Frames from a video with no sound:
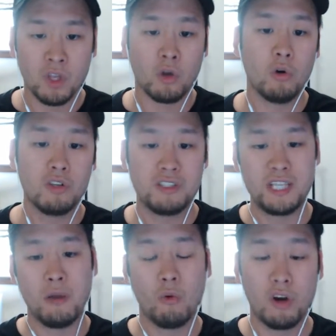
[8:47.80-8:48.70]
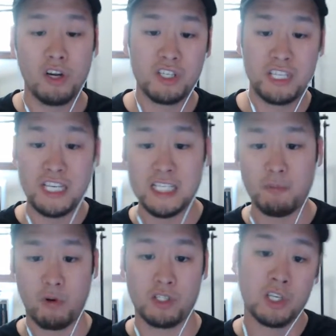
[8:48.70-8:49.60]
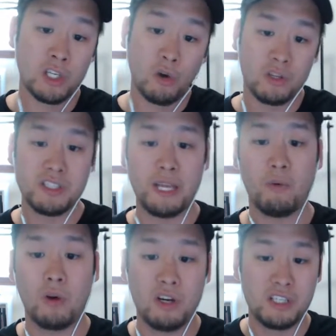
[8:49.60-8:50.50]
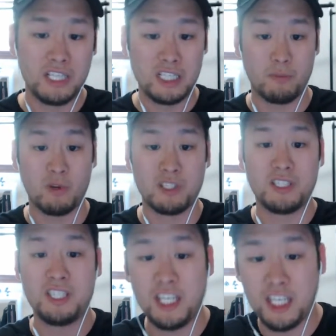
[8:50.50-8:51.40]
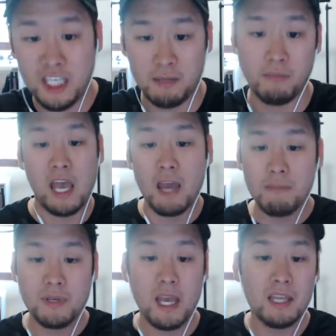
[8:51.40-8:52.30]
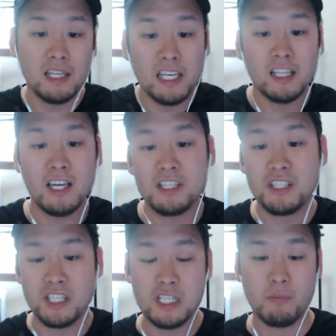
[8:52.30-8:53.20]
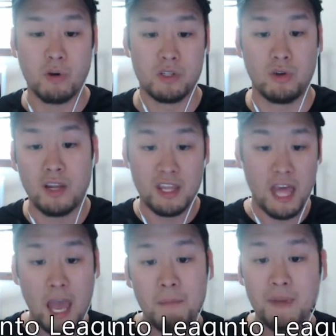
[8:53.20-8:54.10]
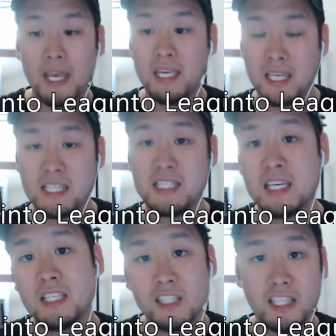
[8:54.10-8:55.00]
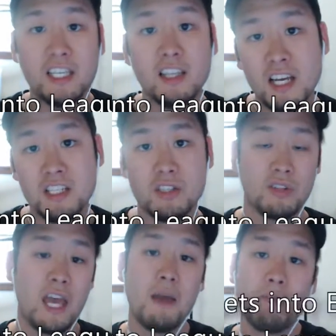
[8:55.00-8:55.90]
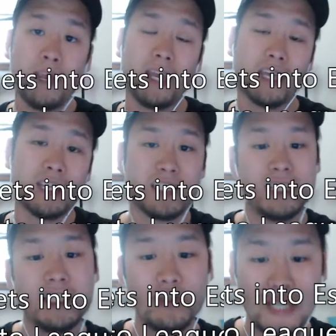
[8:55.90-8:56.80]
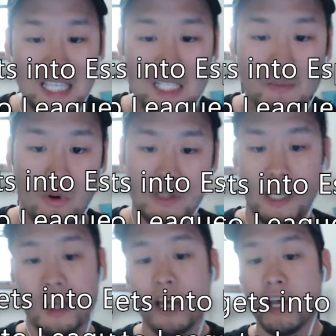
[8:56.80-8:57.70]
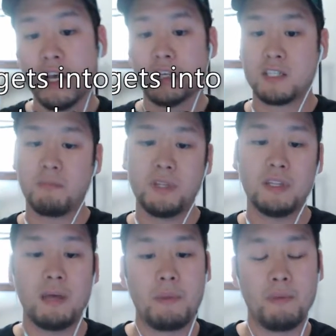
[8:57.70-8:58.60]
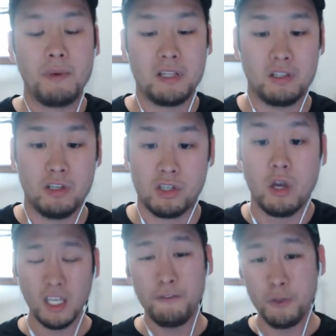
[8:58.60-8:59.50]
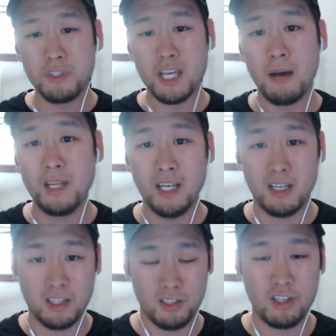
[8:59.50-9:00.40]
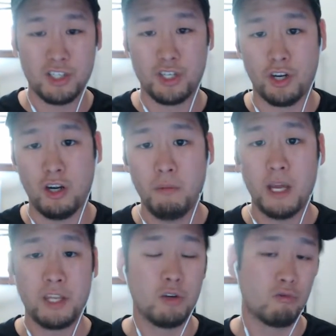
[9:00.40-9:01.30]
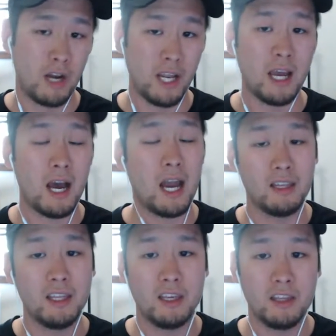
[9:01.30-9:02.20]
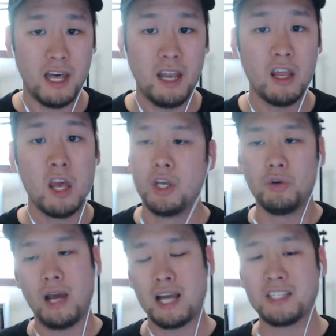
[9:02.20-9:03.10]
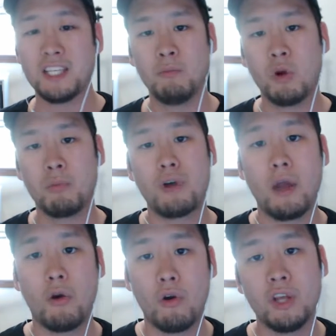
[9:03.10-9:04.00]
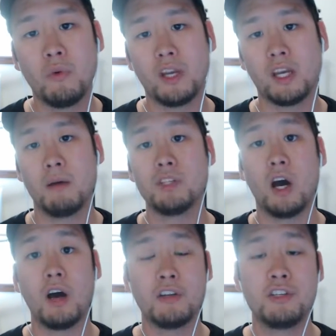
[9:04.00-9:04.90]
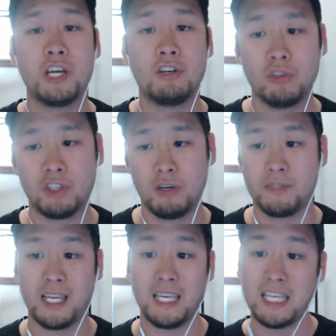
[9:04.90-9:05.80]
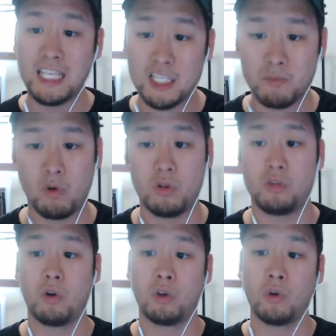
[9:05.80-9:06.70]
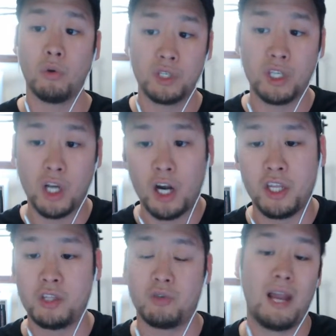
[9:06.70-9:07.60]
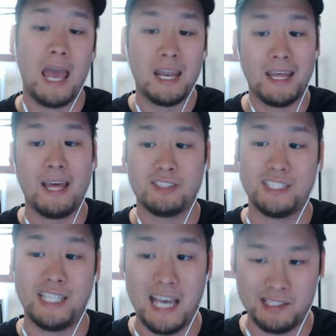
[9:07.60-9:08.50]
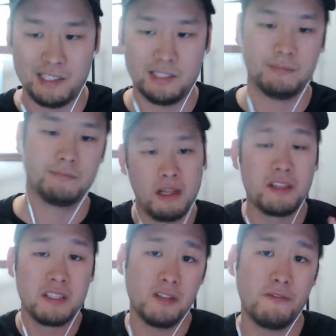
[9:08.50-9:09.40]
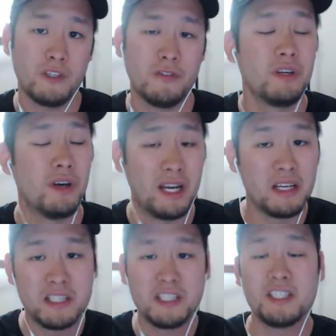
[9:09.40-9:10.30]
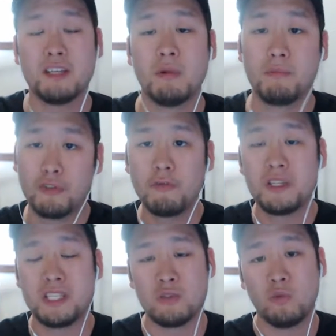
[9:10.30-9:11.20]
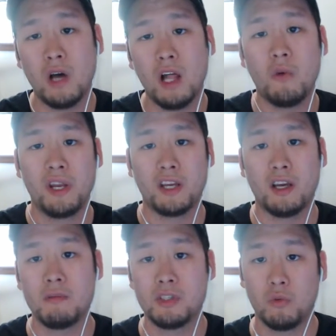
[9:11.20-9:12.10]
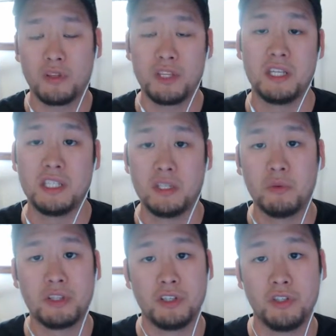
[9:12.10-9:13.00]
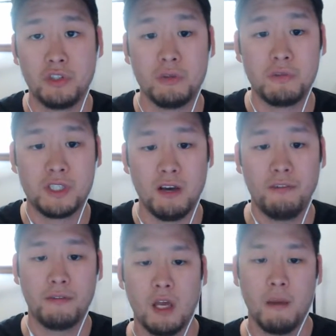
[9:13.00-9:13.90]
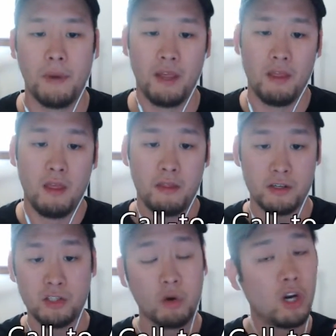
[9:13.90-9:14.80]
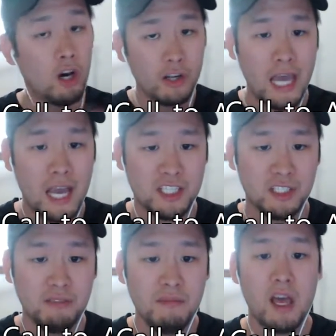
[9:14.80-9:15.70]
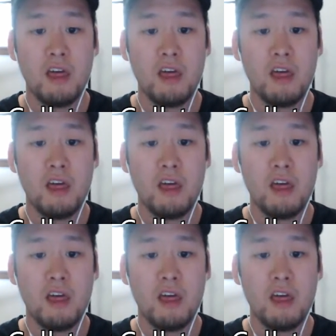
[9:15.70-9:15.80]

Golden State Warriors esports, Golden State Warriors esports team, NBA League of Legends esports, or the NBA gets into League of Legends, or the NBA gets into esports, like something that people might search. If you dominate a search term and you rank highly that, you will actually get more priority when it comes to other general terms like esports or Golden Guardians or NALCS. Now, this is the first video, and I did see some improvements as well when it comes to what they did with their YouTube stuff, but there's no call to action.